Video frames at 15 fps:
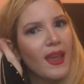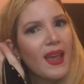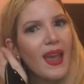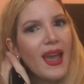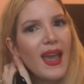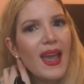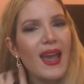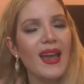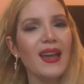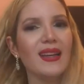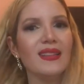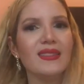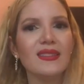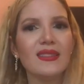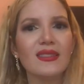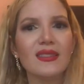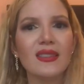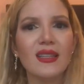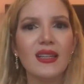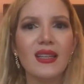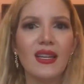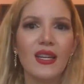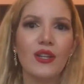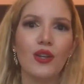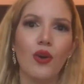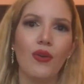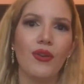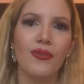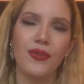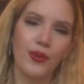And you
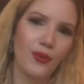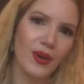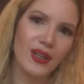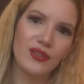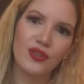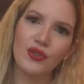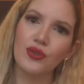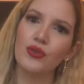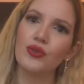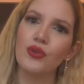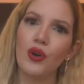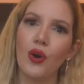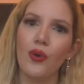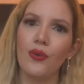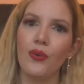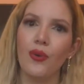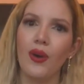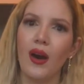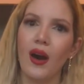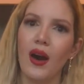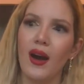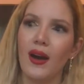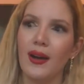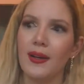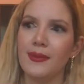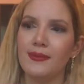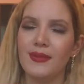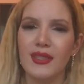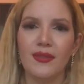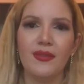know, if you want to go
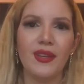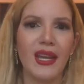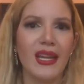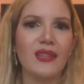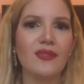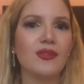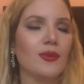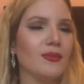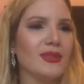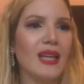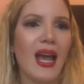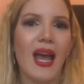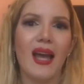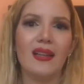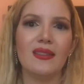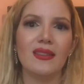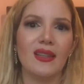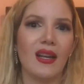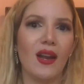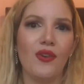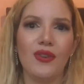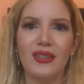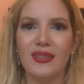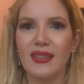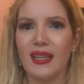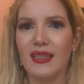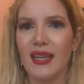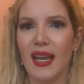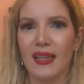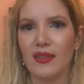deviate from that, and I always
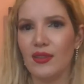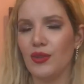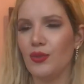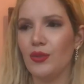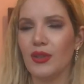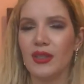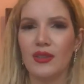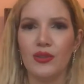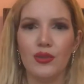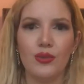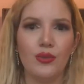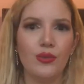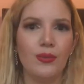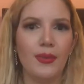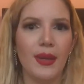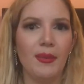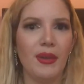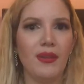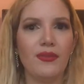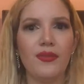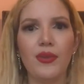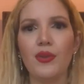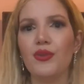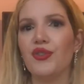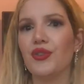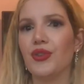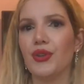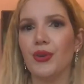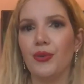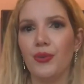say that you want to do maybe
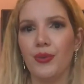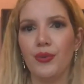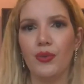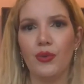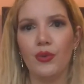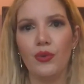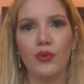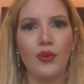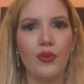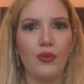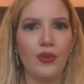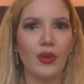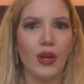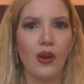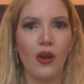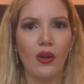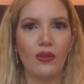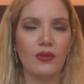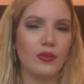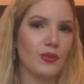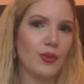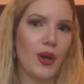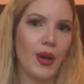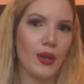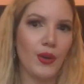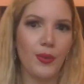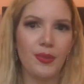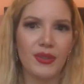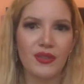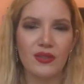fusion, you want to call
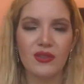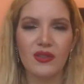your personal